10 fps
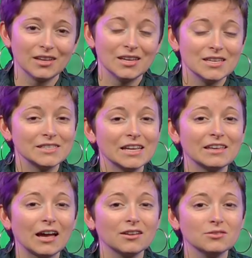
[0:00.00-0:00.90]
St.
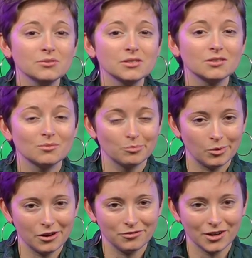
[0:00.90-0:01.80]
Gatianus,
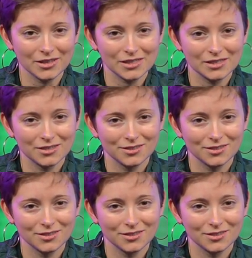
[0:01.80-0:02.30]
pray for us.